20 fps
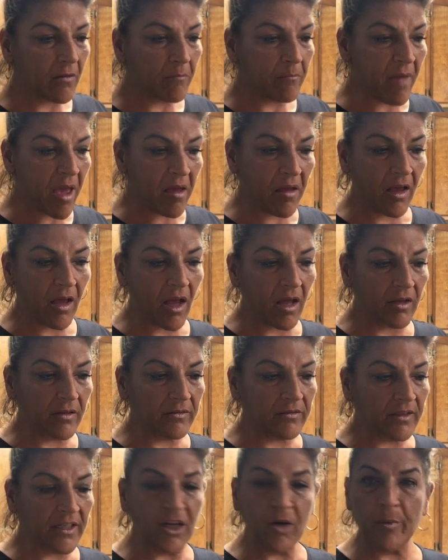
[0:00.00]
make a
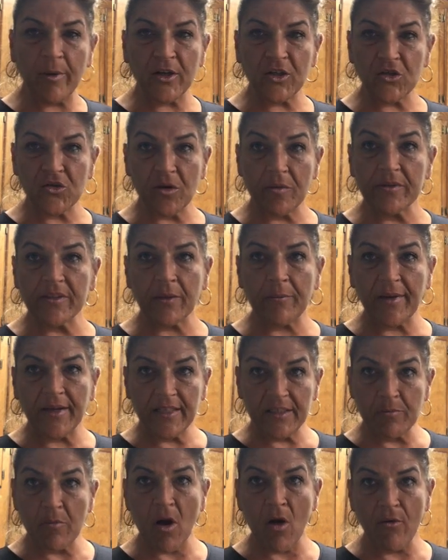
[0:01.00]
little bit of shrimp. It's gonna be
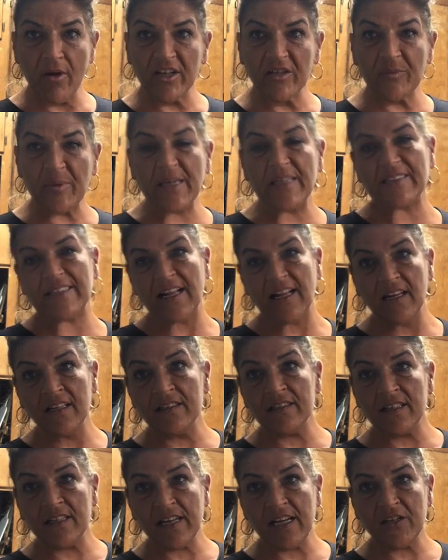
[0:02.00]
a small recipe because
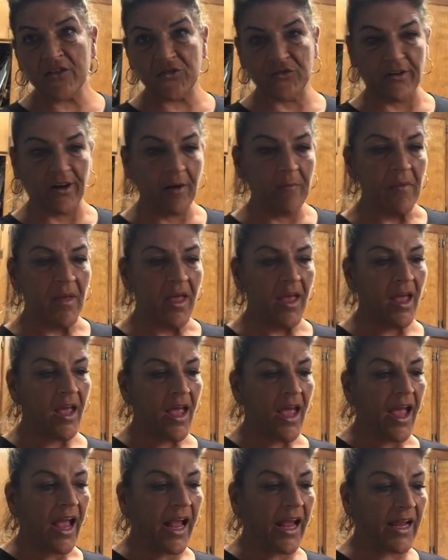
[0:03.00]
Ella didn't eat shrimp.
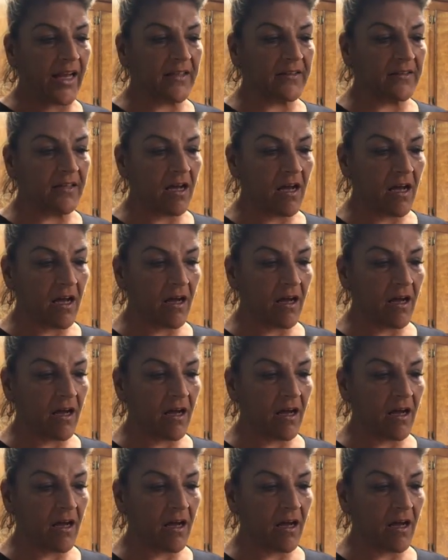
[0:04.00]
And